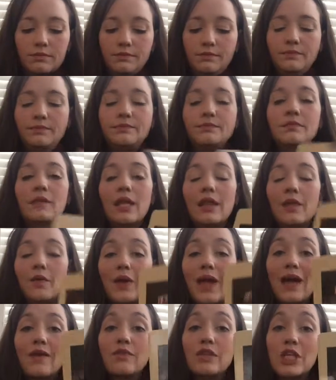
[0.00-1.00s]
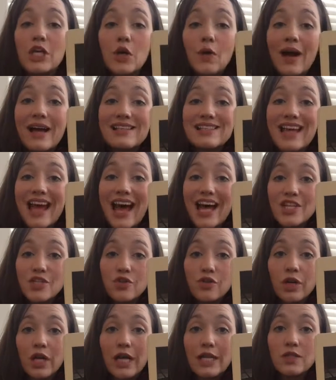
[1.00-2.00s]
And then we have U.S.
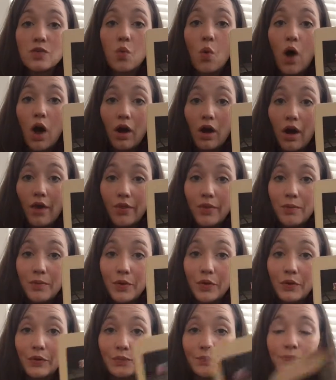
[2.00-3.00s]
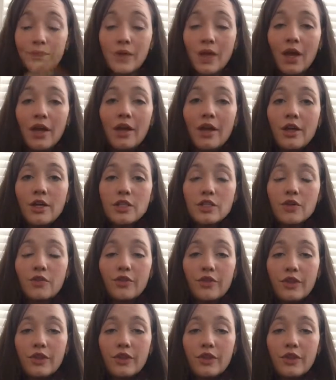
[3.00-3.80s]
astronauts walk on the moon. So